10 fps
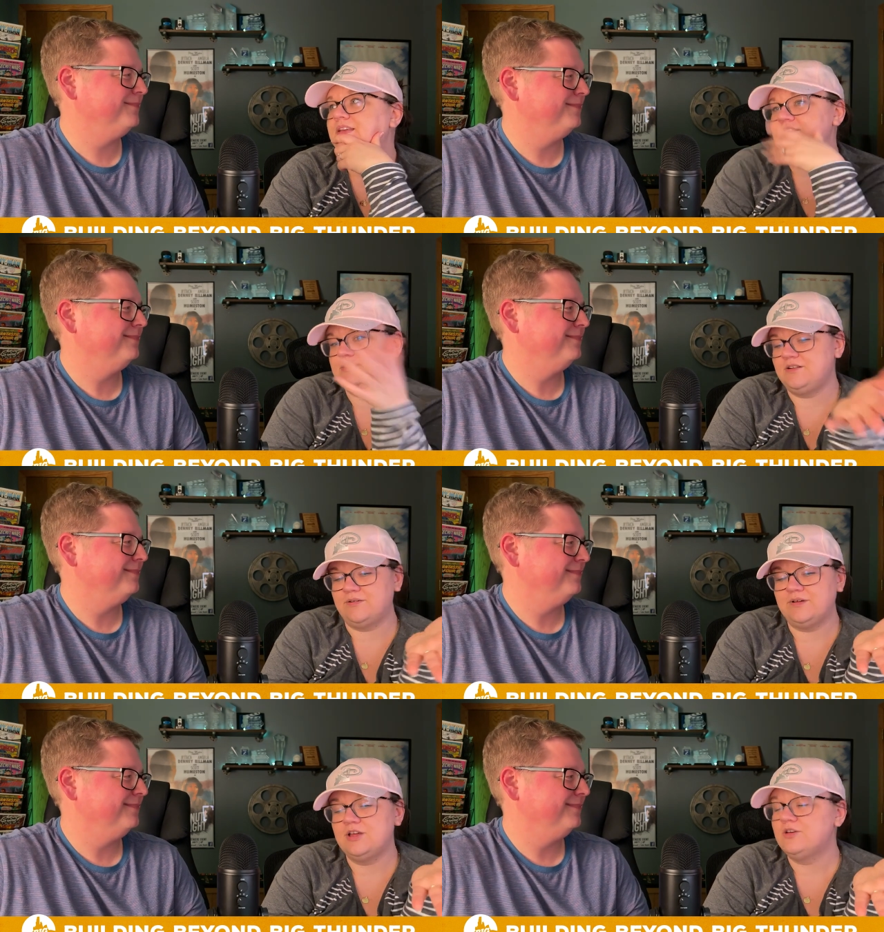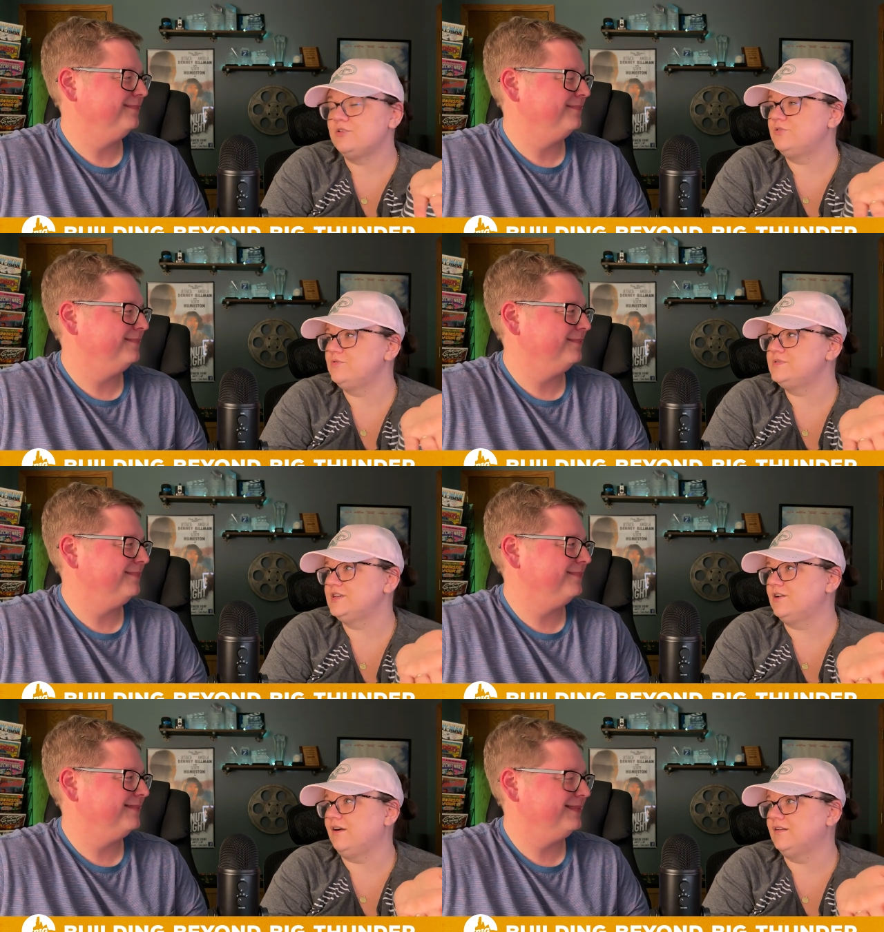Speaker 1: Because you know, goons
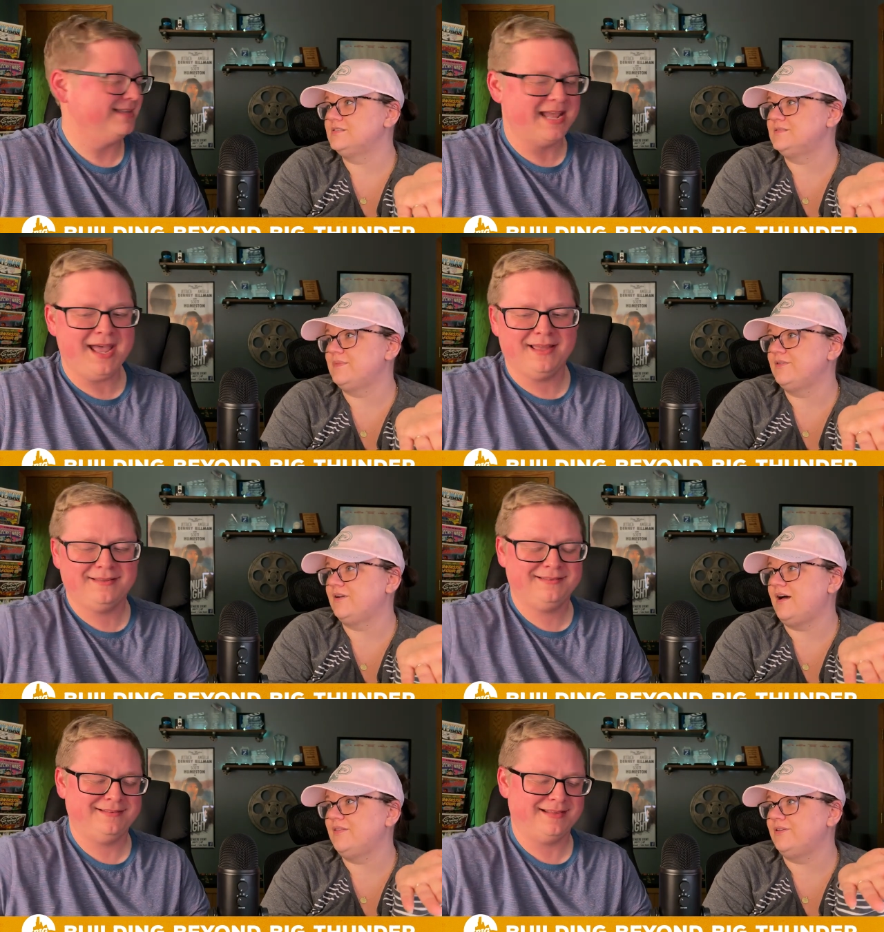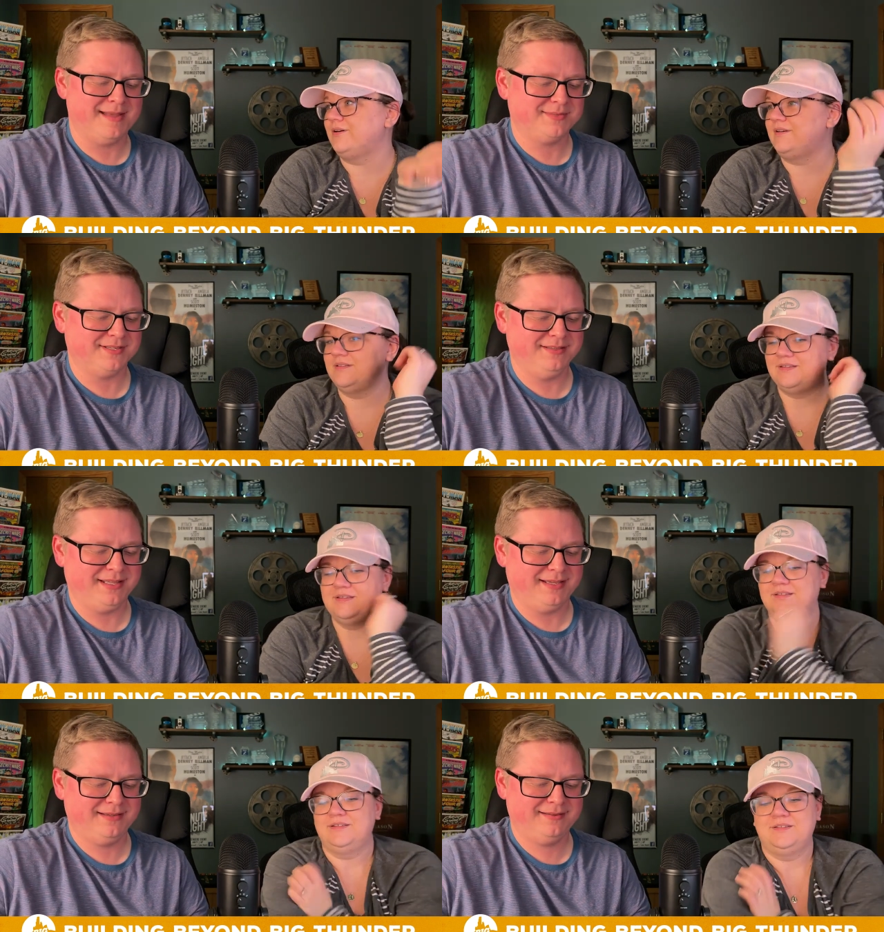and guards. Yeah. Mother Gothel.
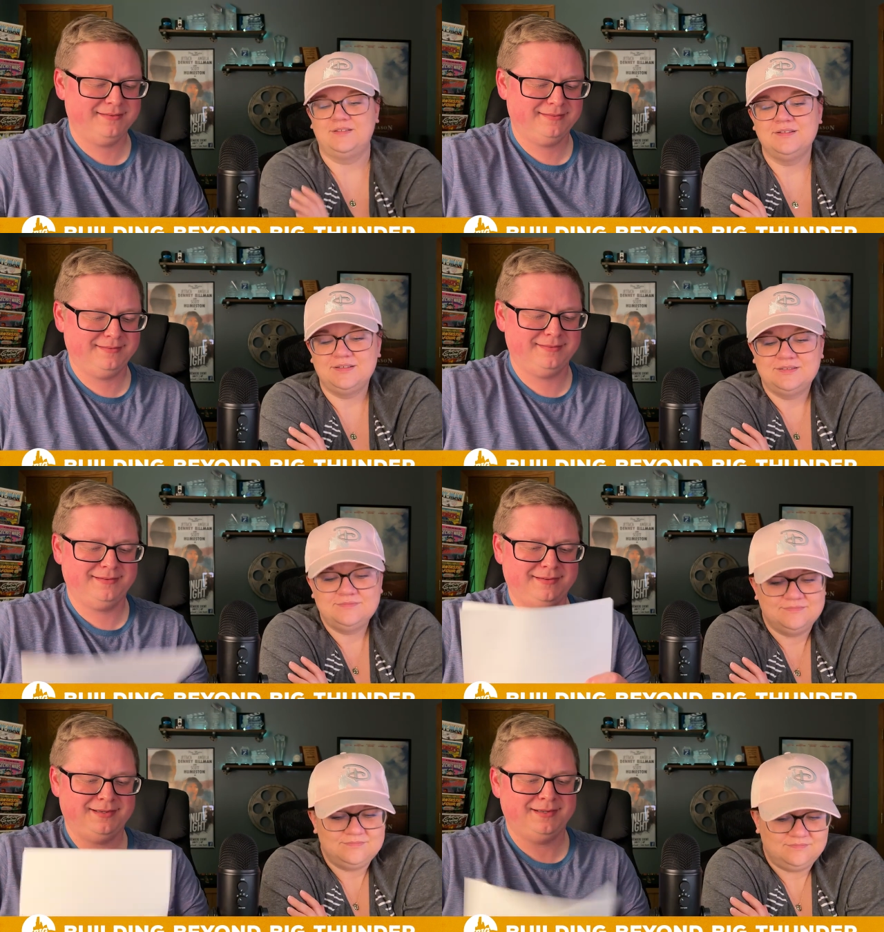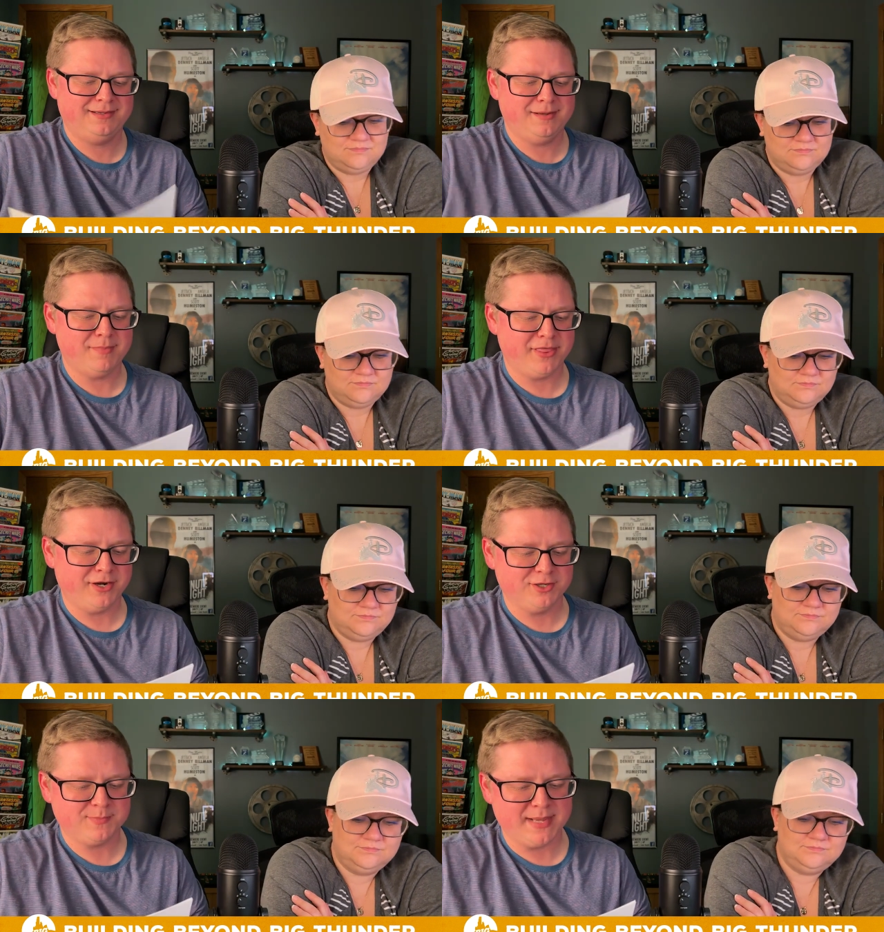
Speaker 2: Absolutely. Mother
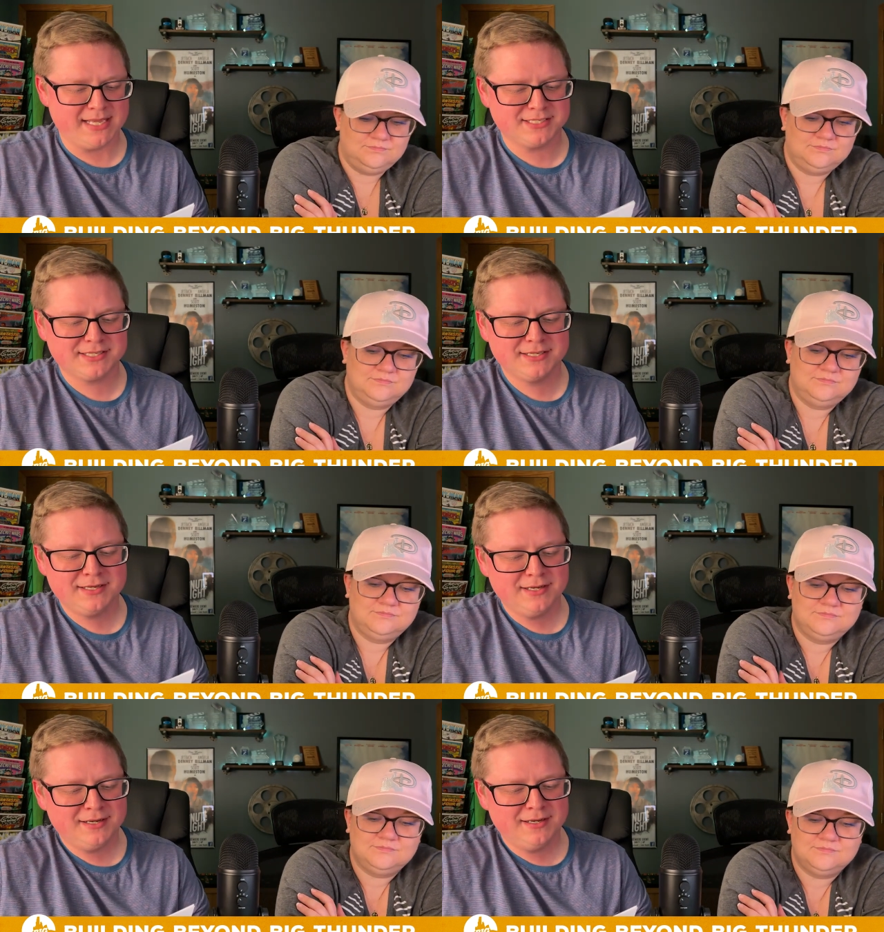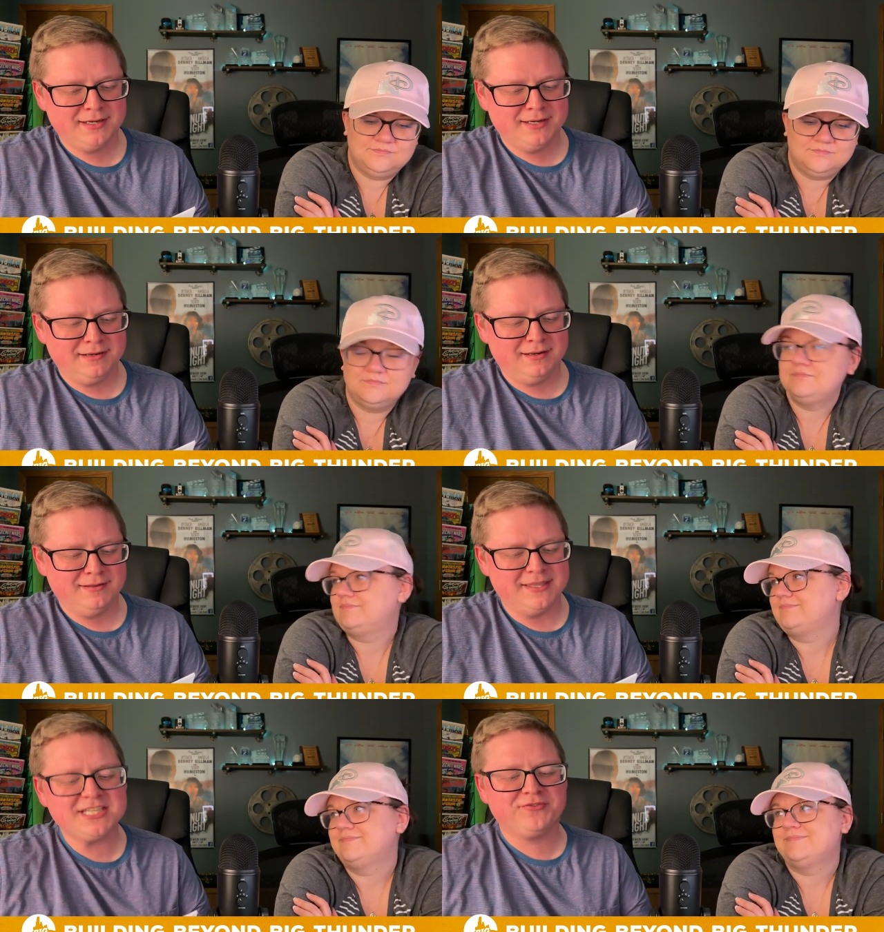knows best.
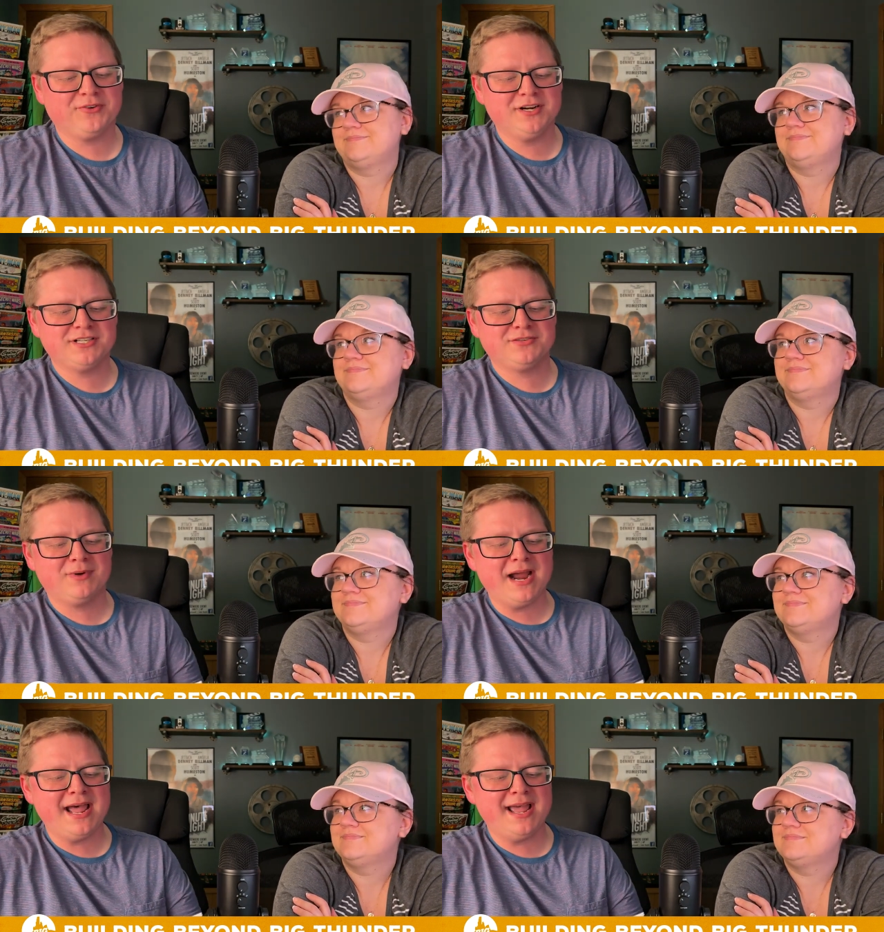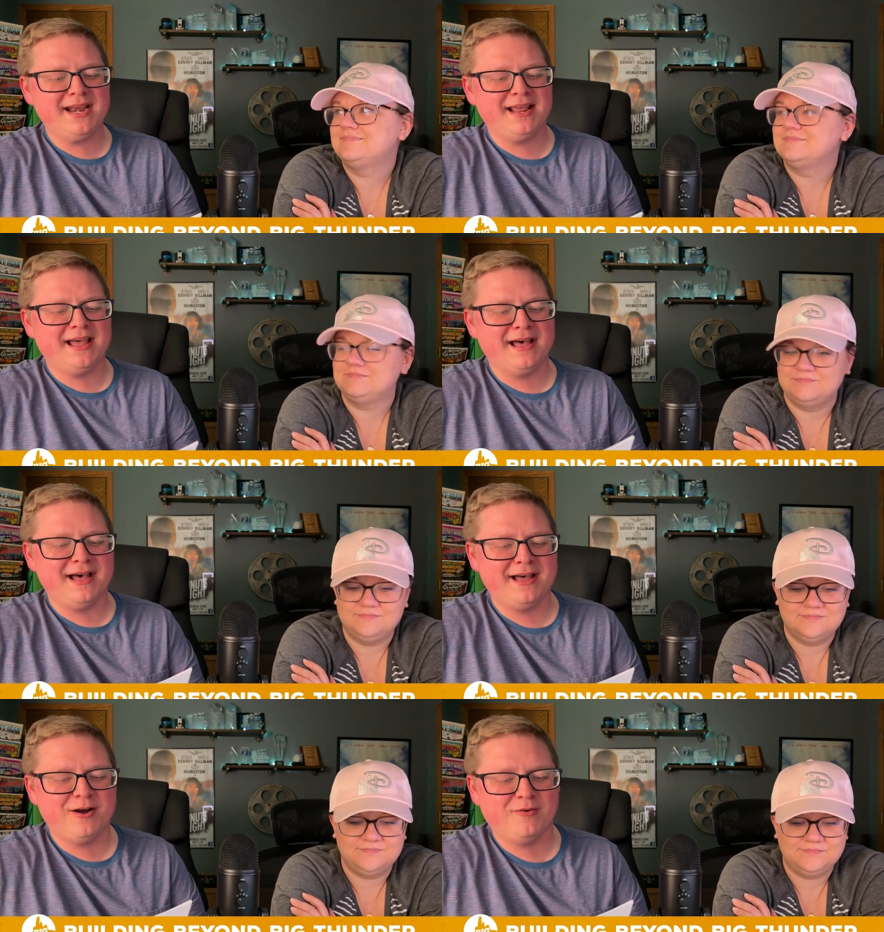This first ride
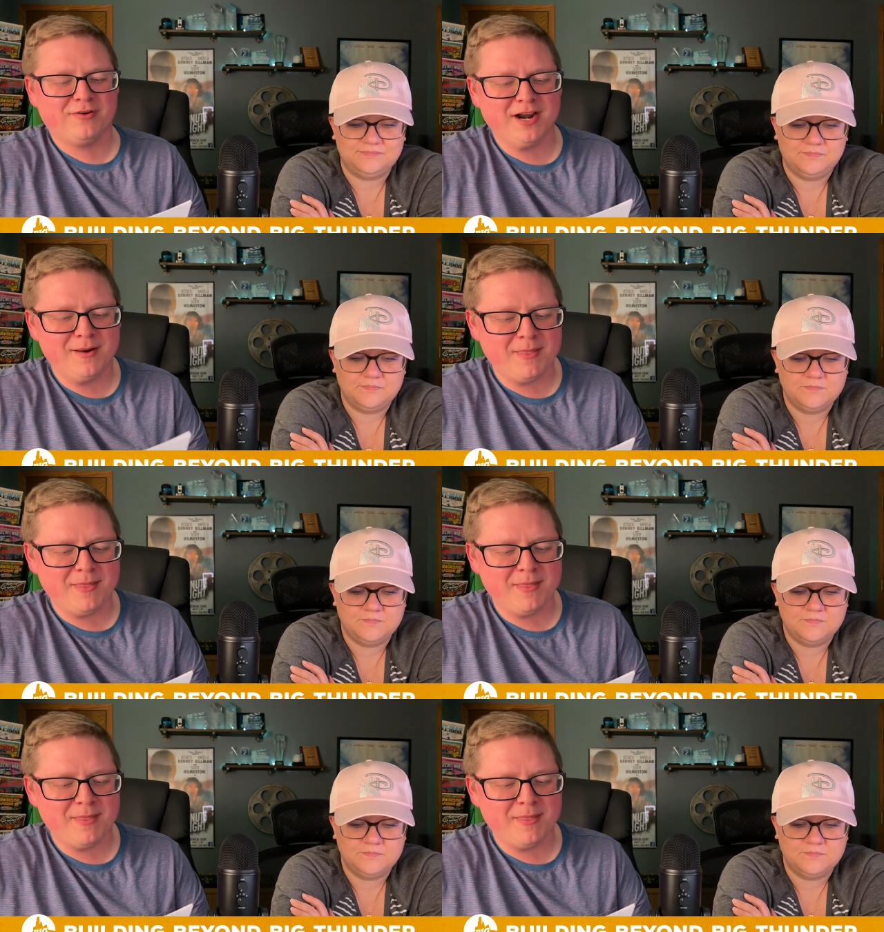uh, over in